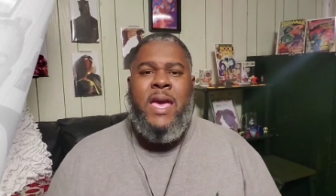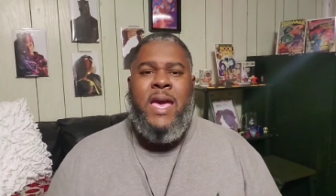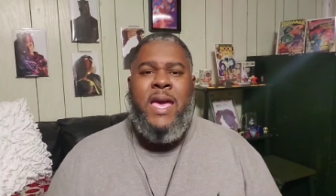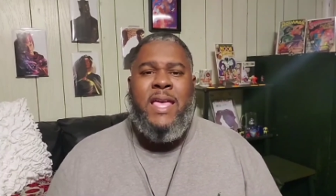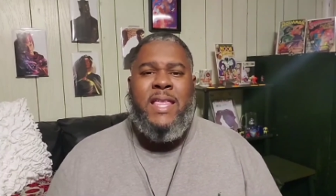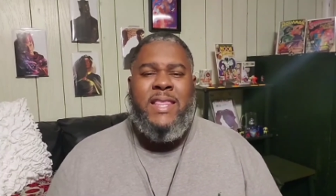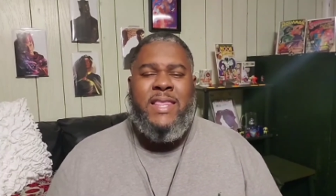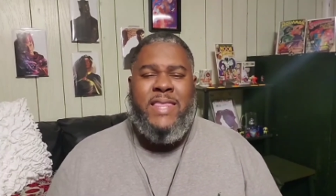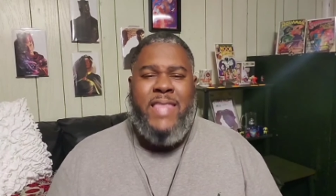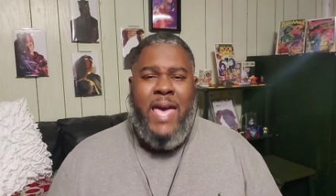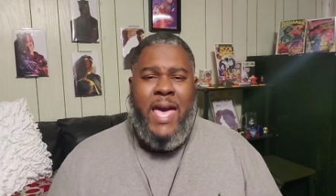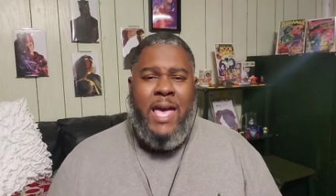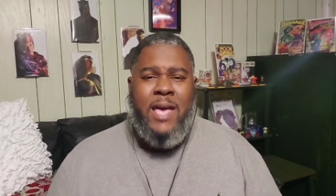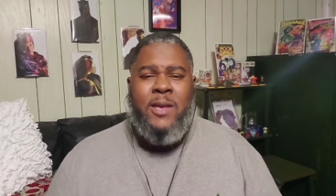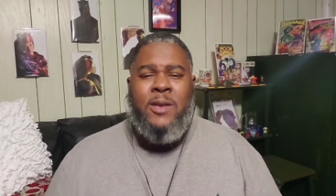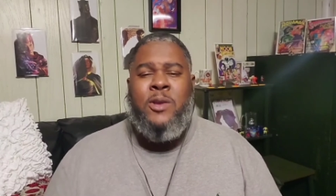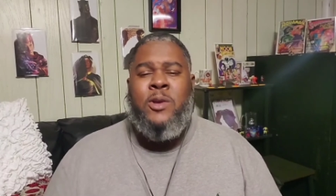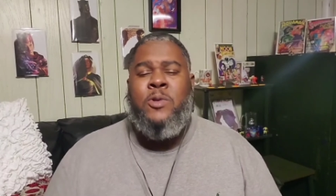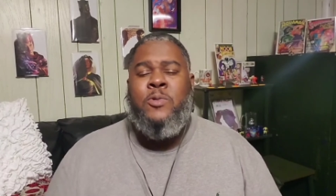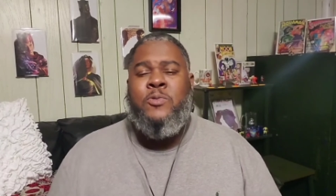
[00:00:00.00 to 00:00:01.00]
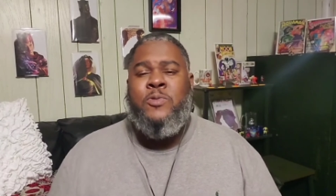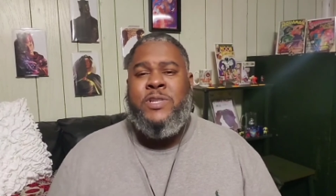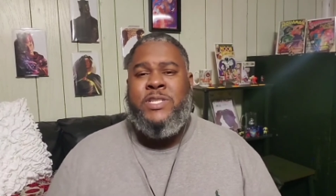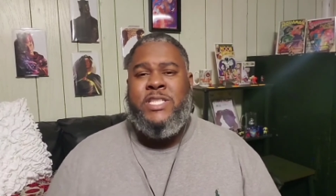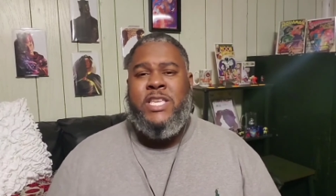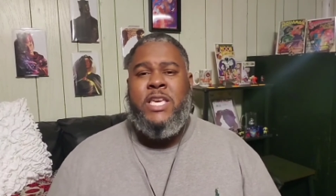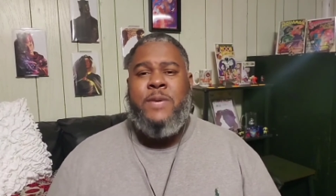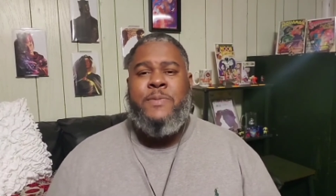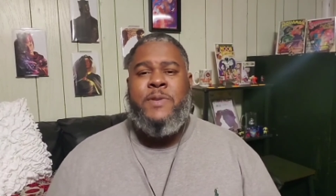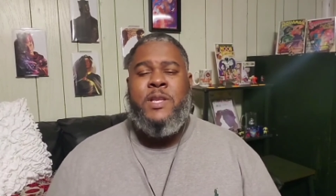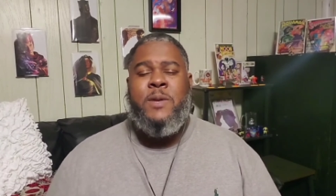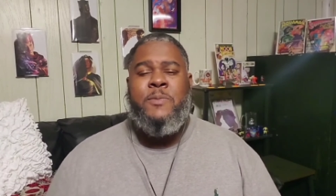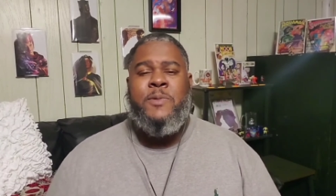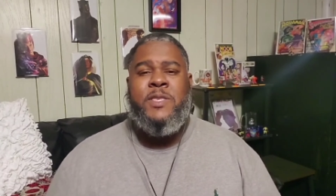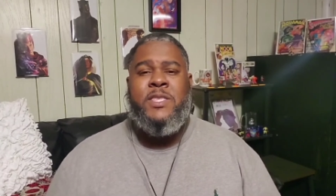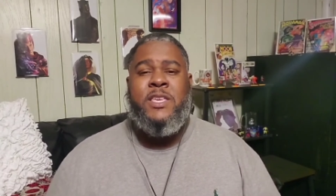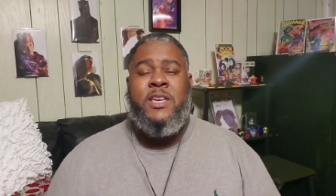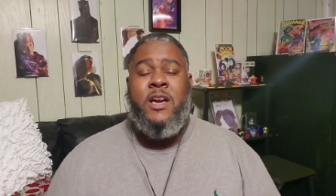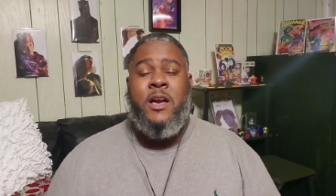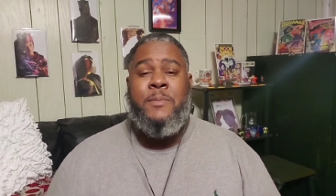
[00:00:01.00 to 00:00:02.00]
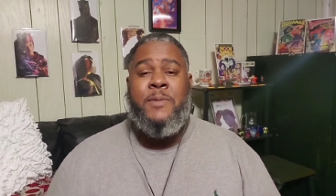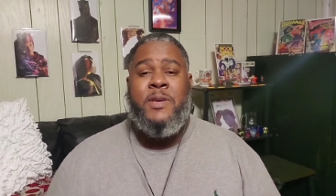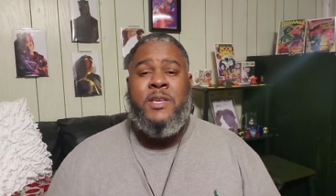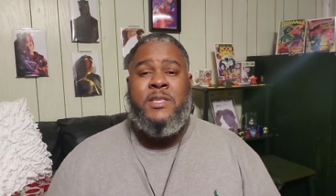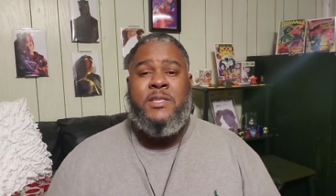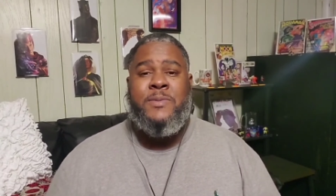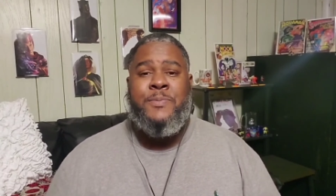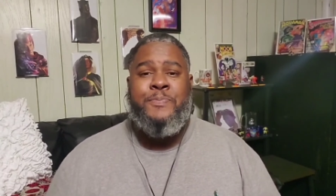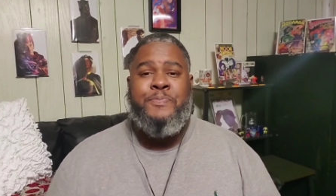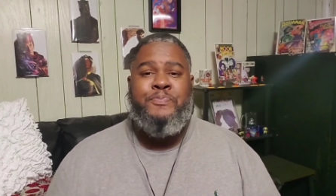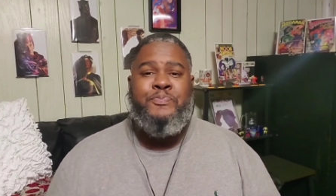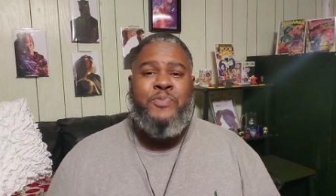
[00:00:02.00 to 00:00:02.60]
And that was Keeping Up with Comics.